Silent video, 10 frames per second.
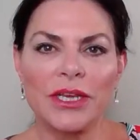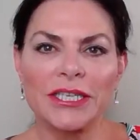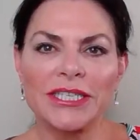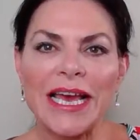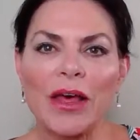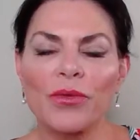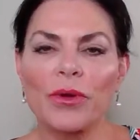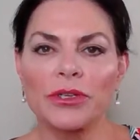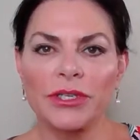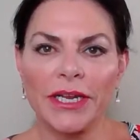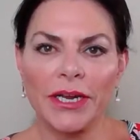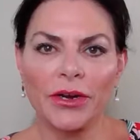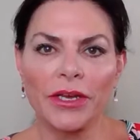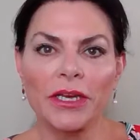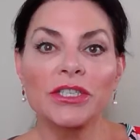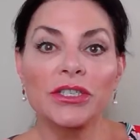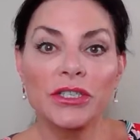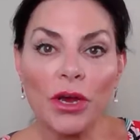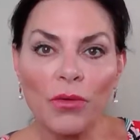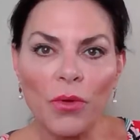the South Walton area
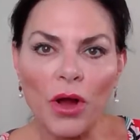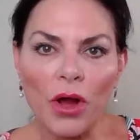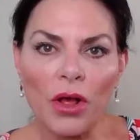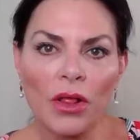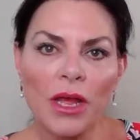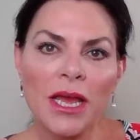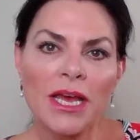SoWal.